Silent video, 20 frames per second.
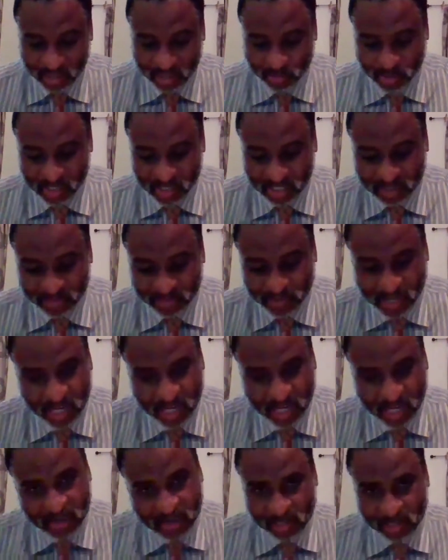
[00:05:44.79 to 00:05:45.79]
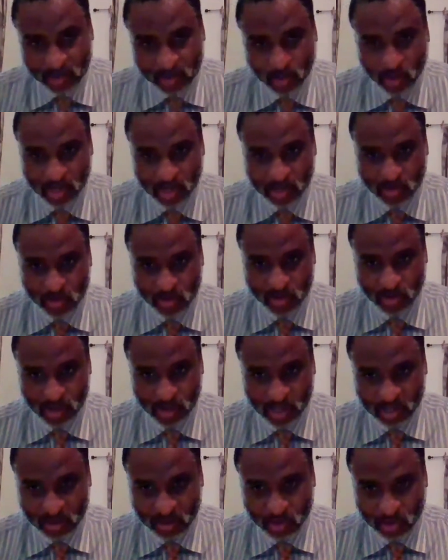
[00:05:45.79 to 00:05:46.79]
but it's very critical in
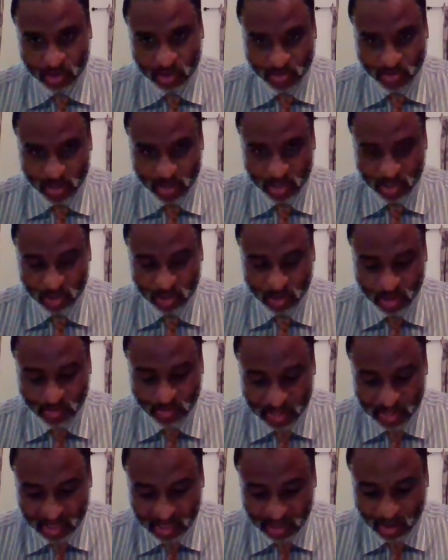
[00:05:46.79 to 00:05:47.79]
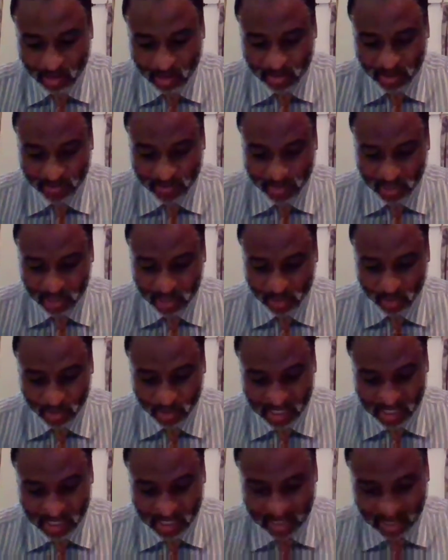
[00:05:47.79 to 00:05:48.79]
contributing to the basic observations
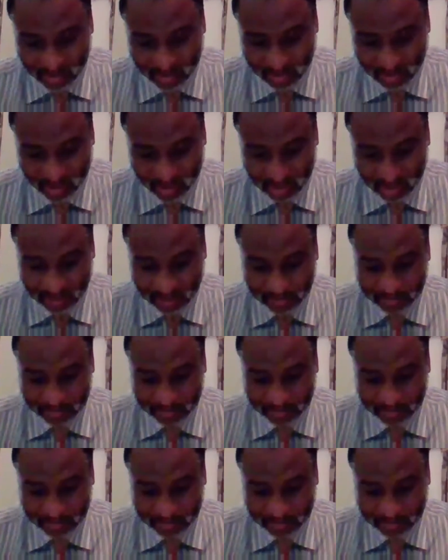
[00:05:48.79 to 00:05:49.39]
within the countries.